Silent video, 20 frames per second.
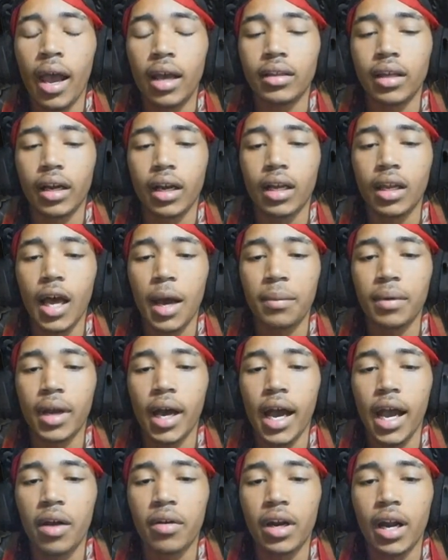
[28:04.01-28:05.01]
As I climbed
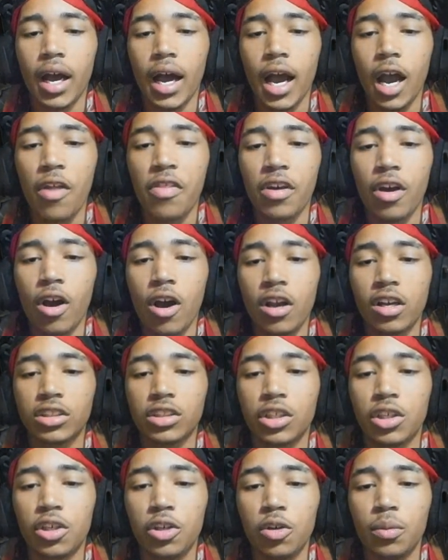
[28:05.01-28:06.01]
higher and higher, the
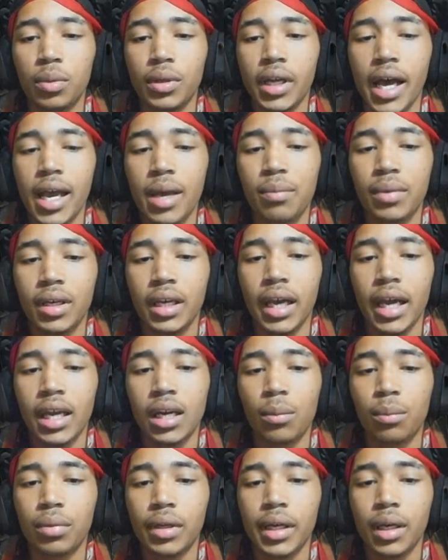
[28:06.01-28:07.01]
Argus cube light
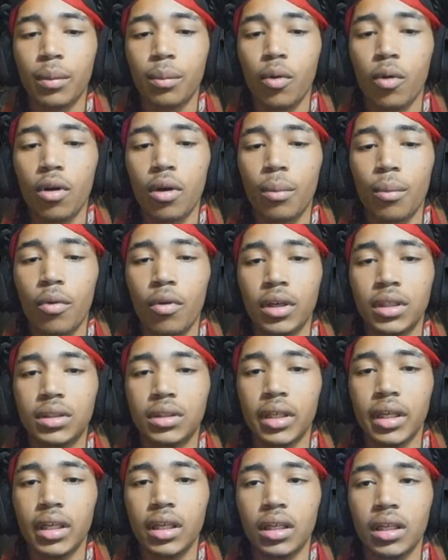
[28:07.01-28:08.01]
began to blink more and more
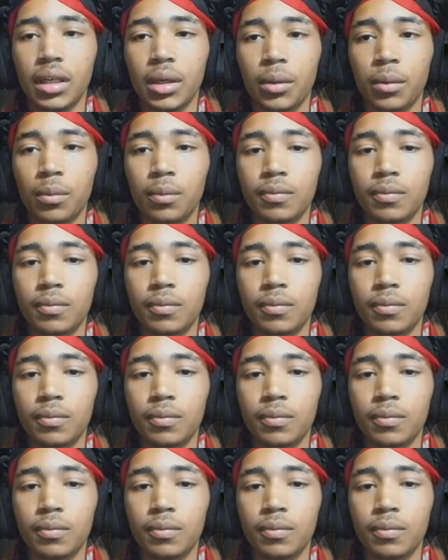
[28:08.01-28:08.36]
intently.